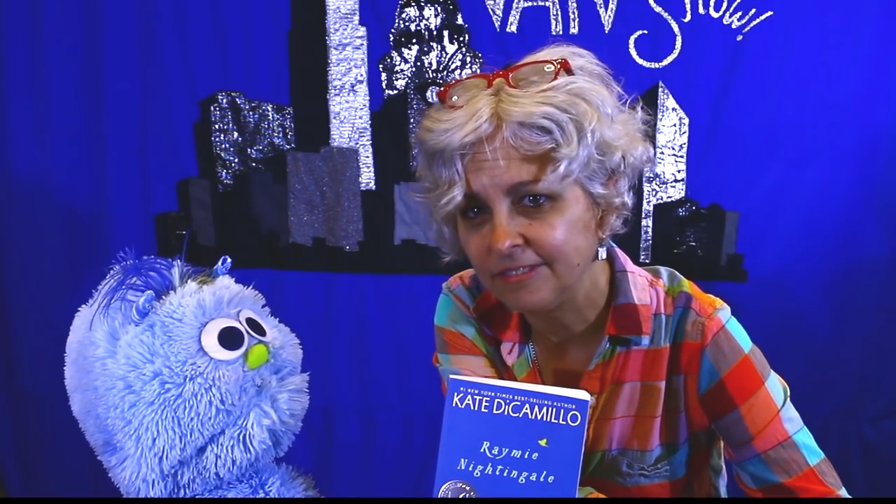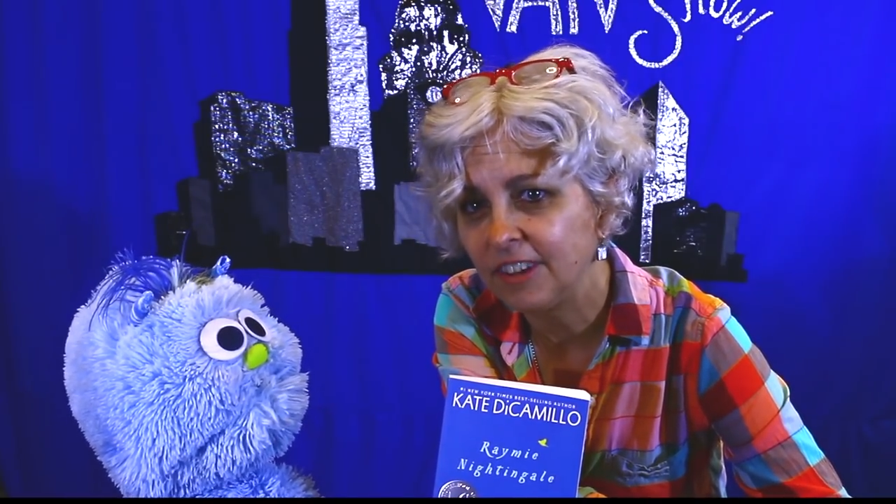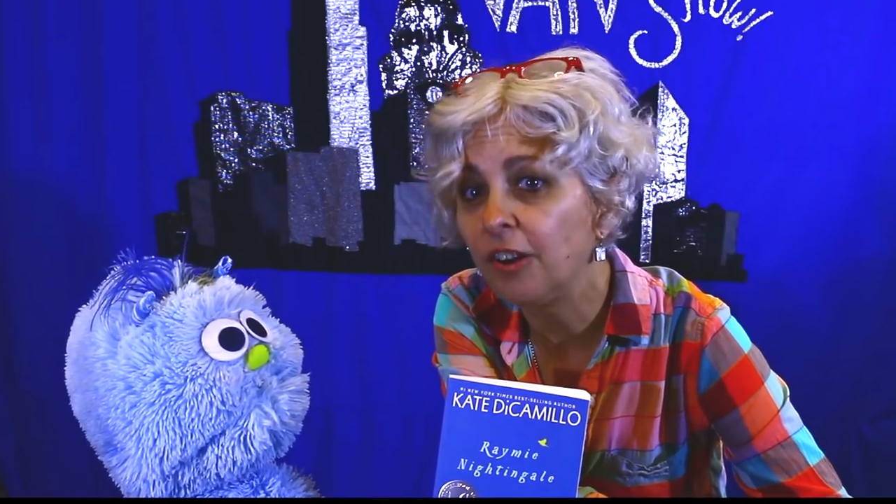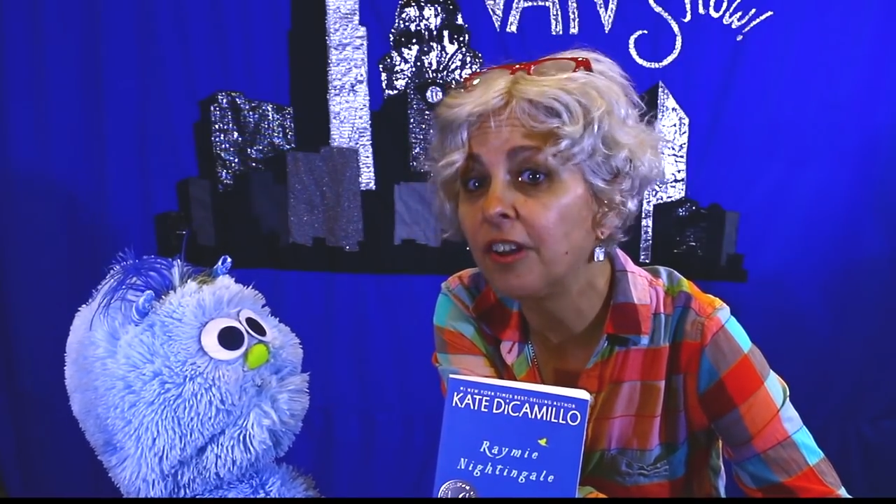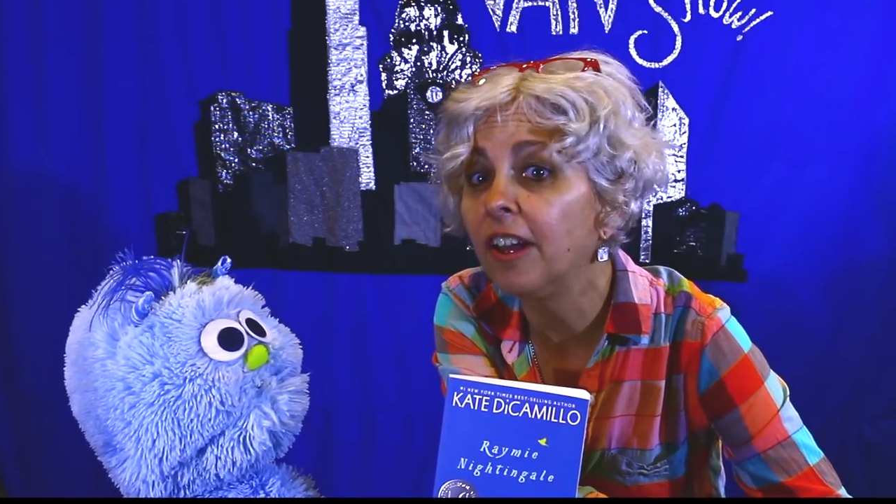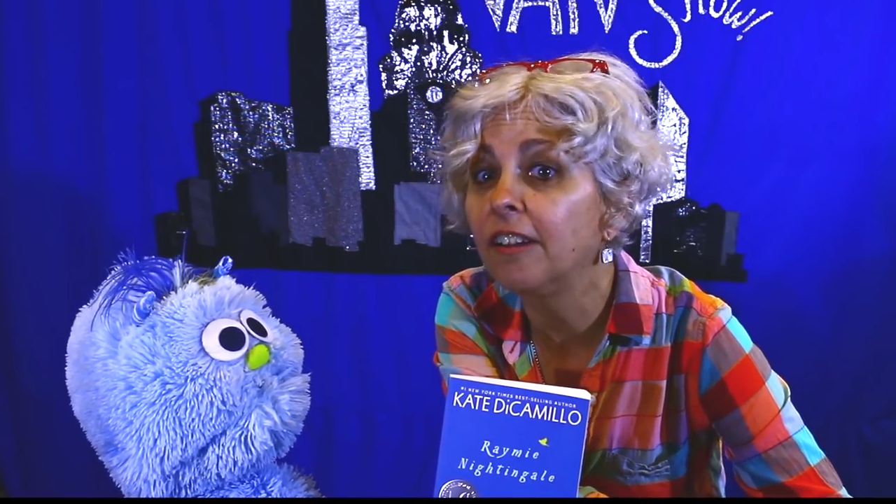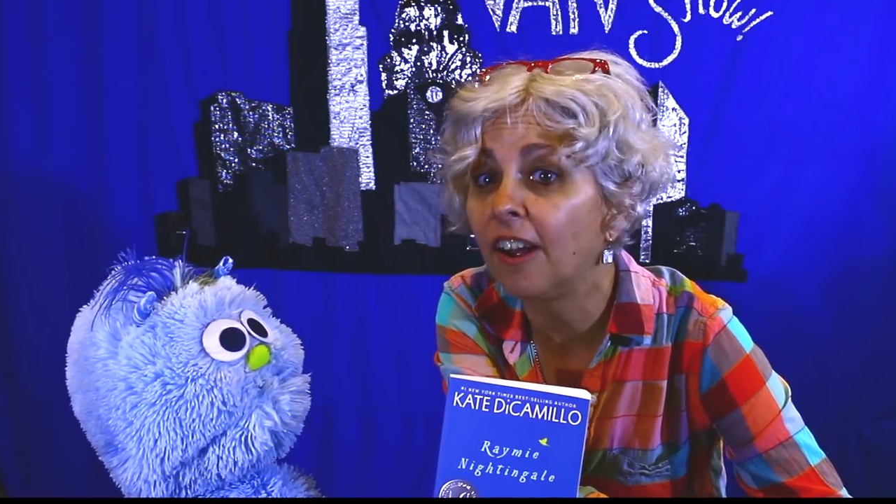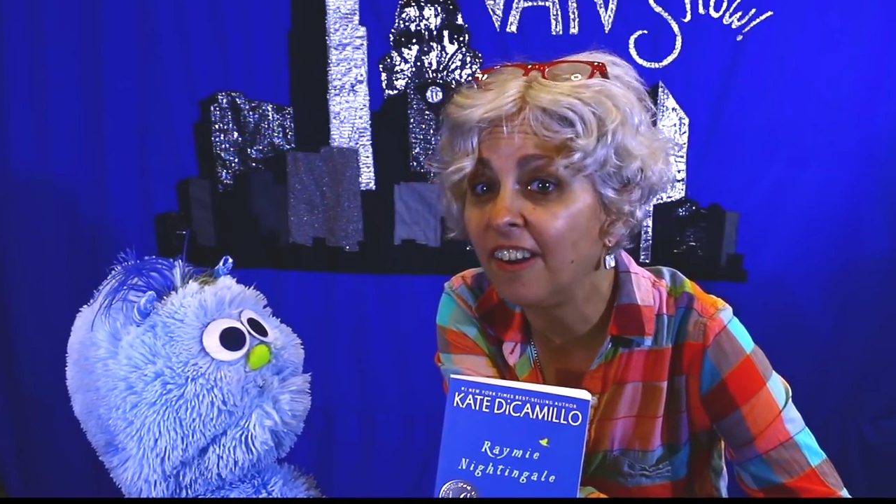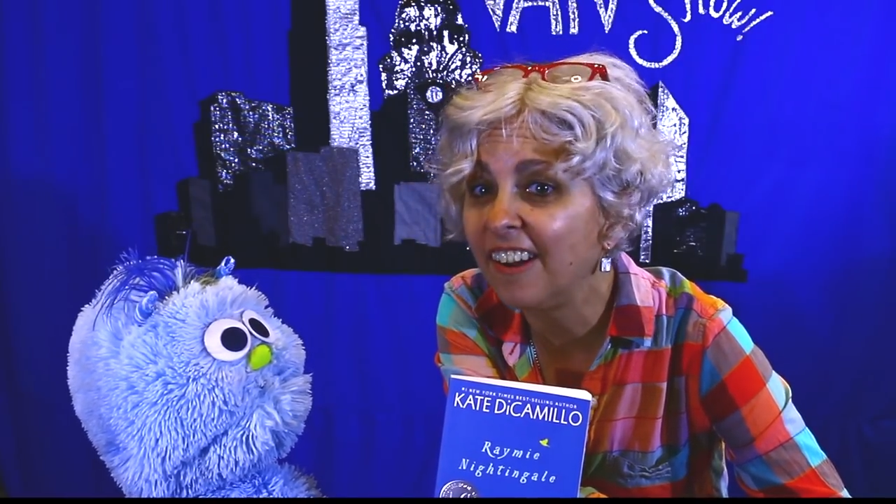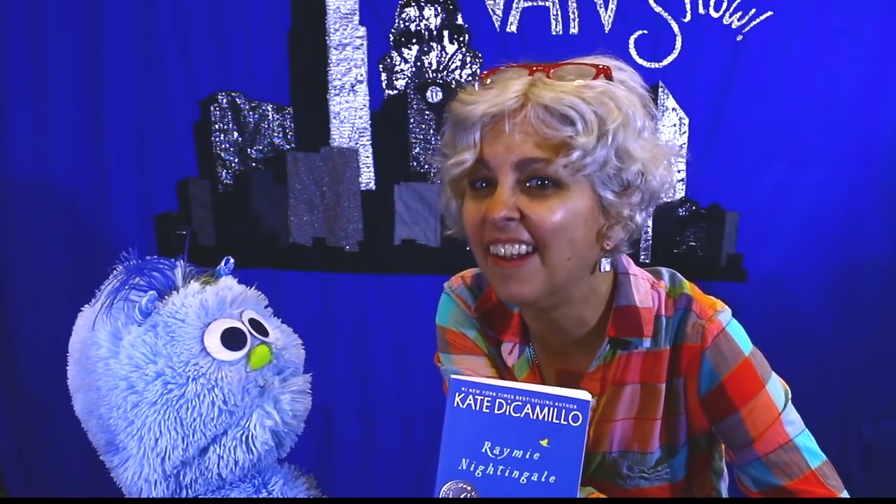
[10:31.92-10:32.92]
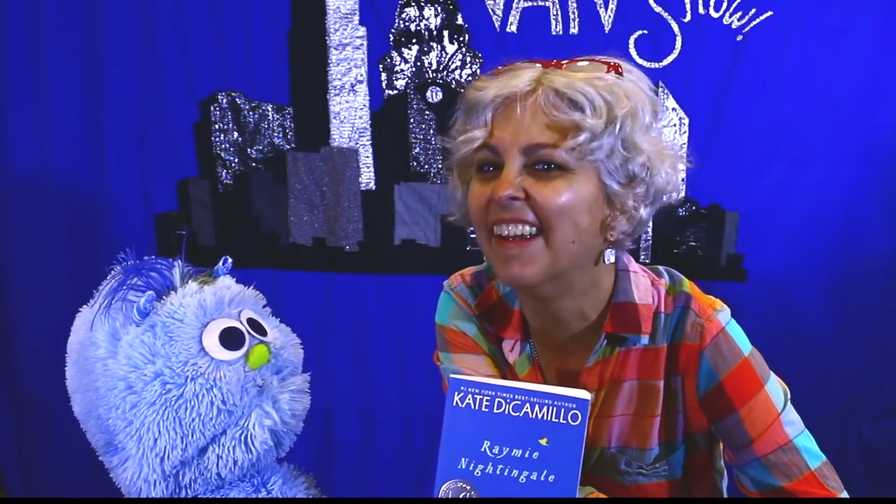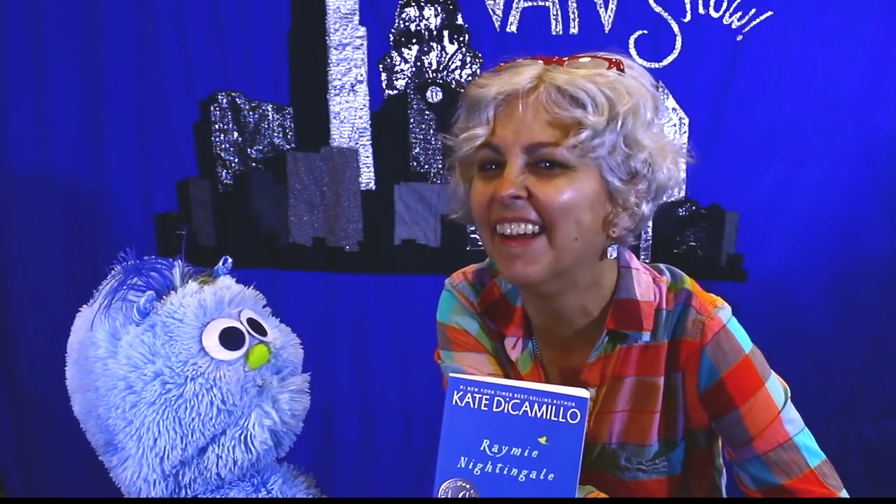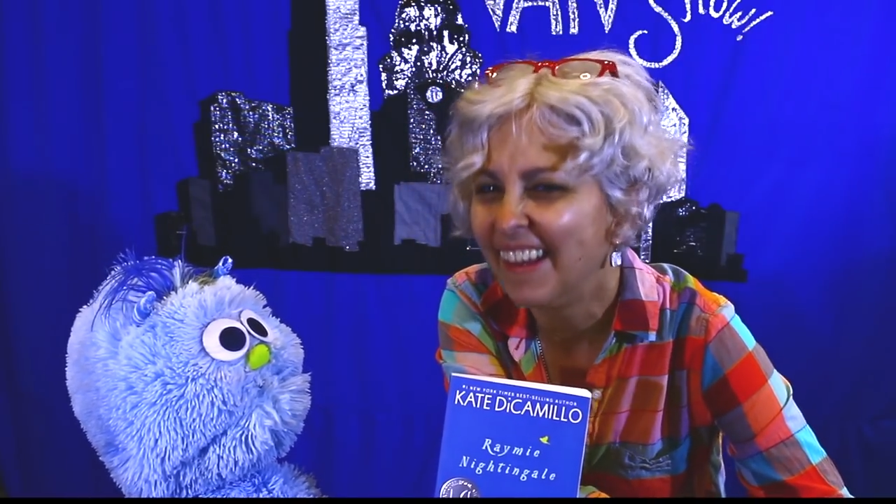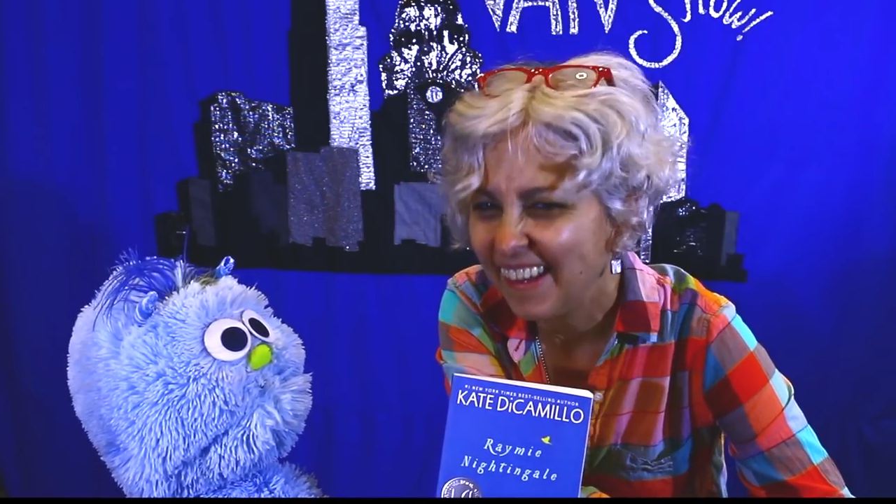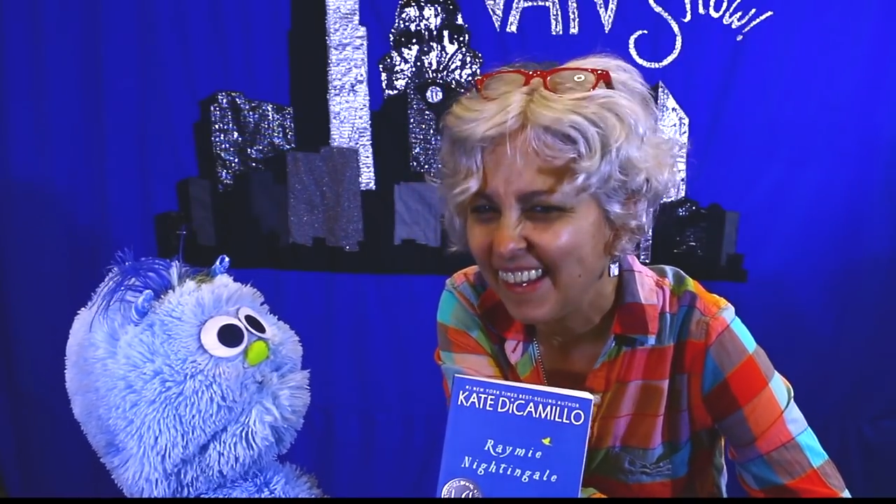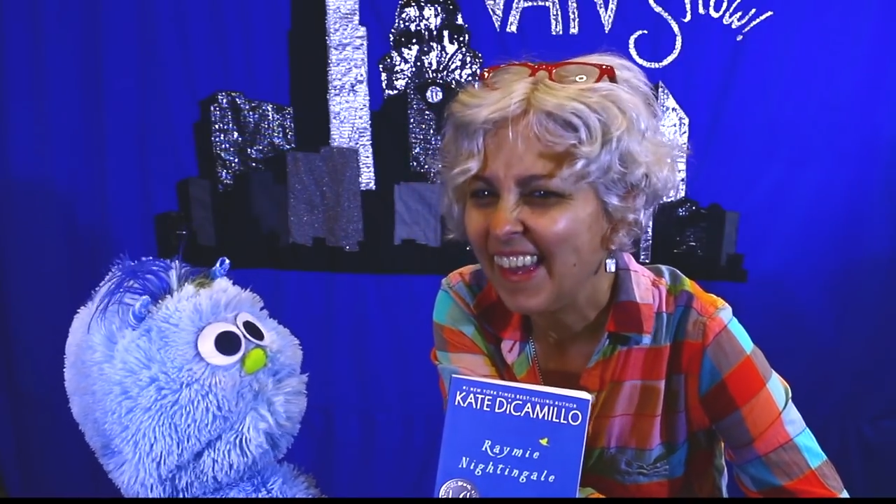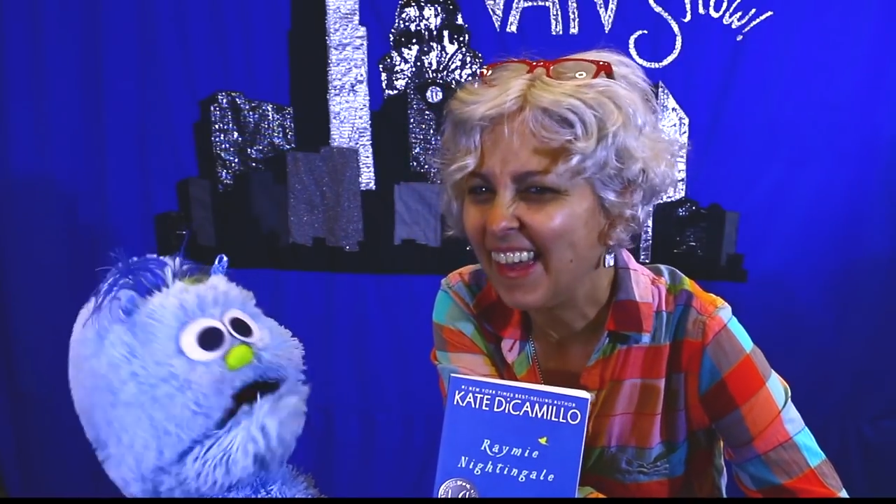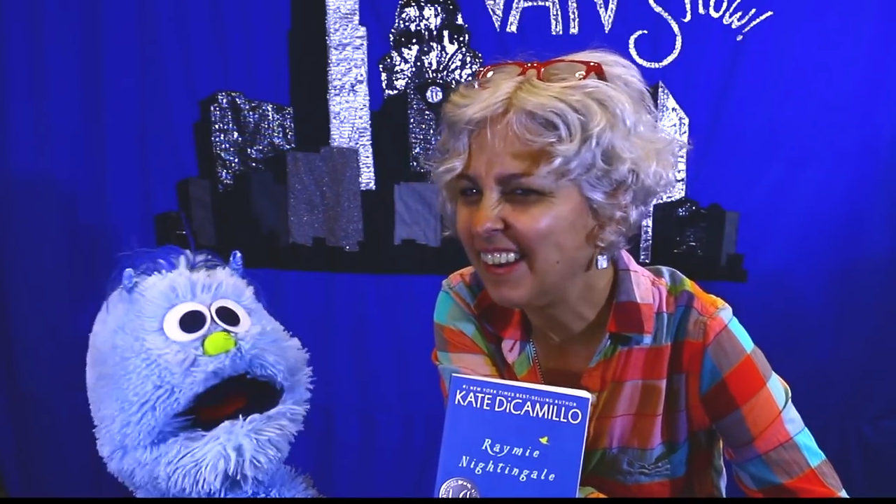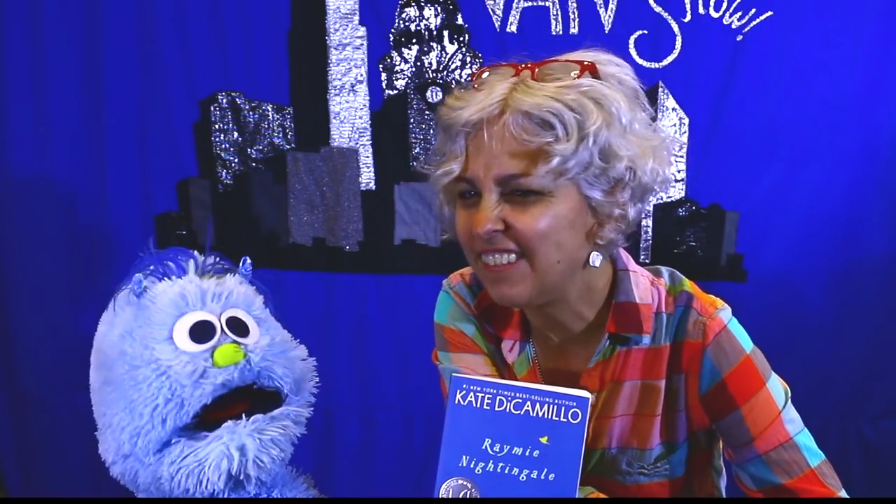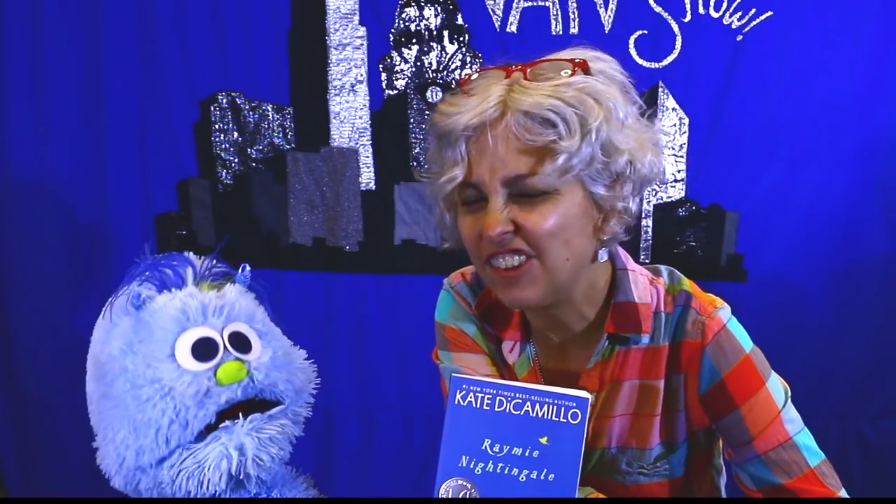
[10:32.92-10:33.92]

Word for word: Okay, all right. And